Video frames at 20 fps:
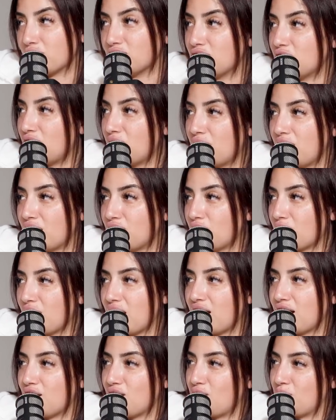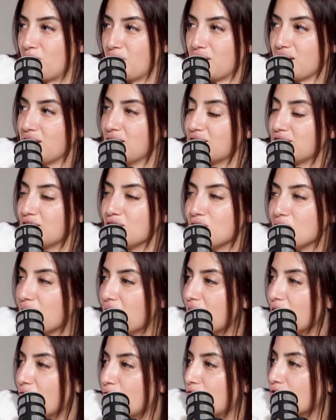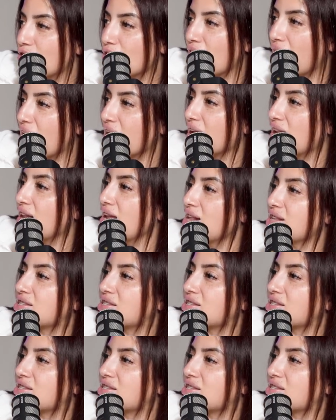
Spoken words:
Eso no lo voy a tocar yo because you gotta clean